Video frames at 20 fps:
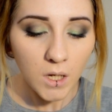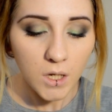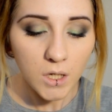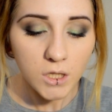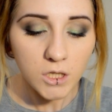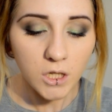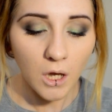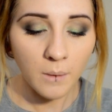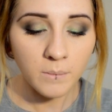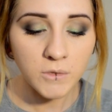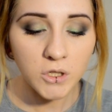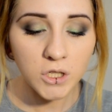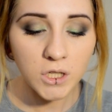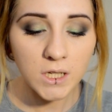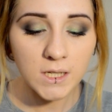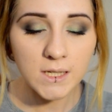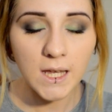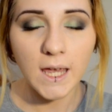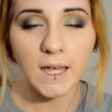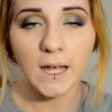So I'm just
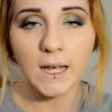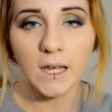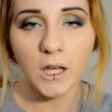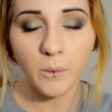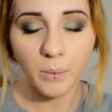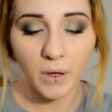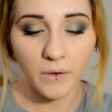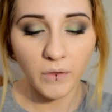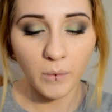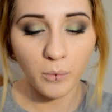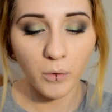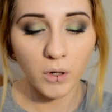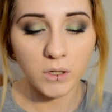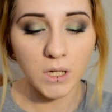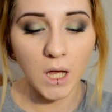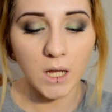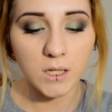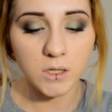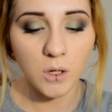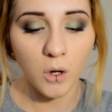going to take a little bit of the
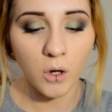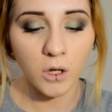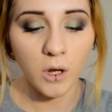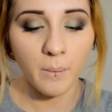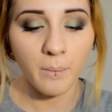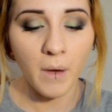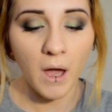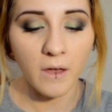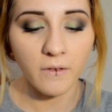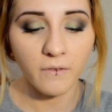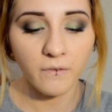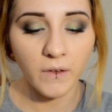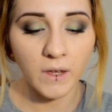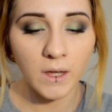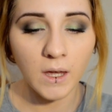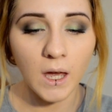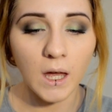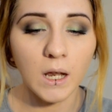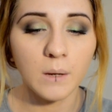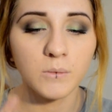product on my
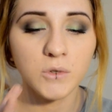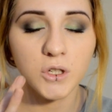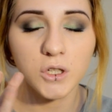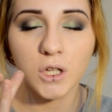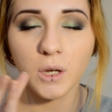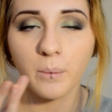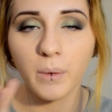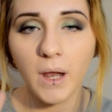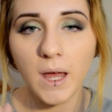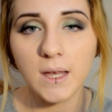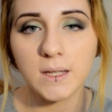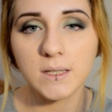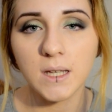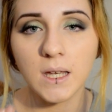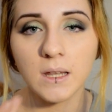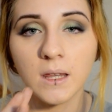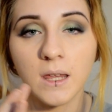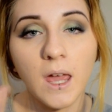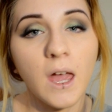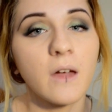finger, and I'm just going to place it
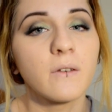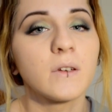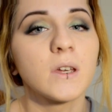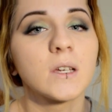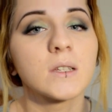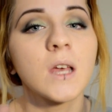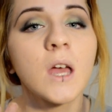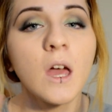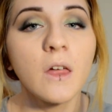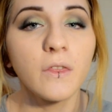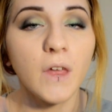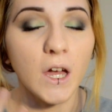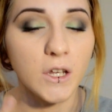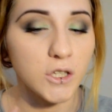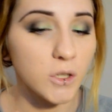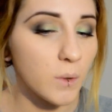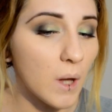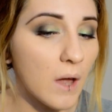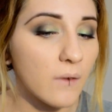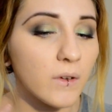in the areas that I
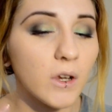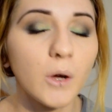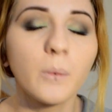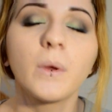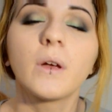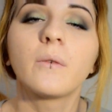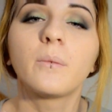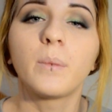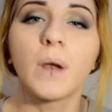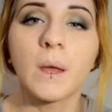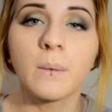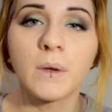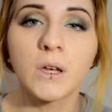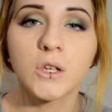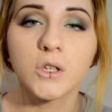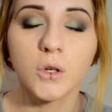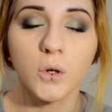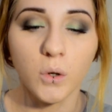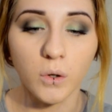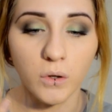do have a little bit of
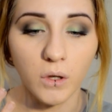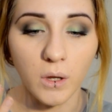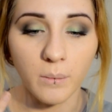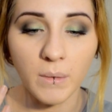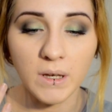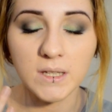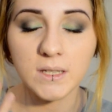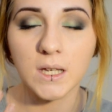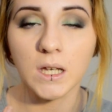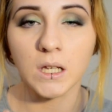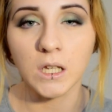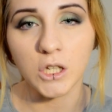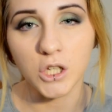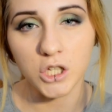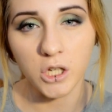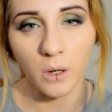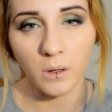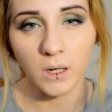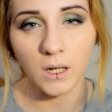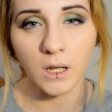blemish, or that my skin is
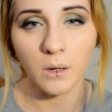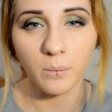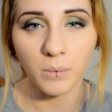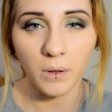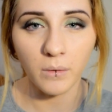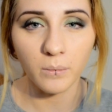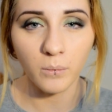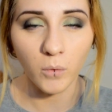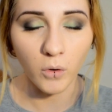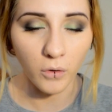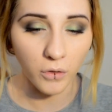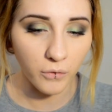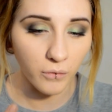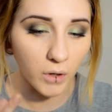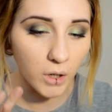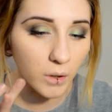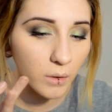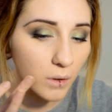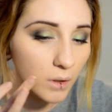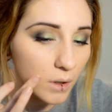showing a little bit more
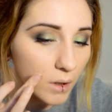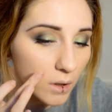through.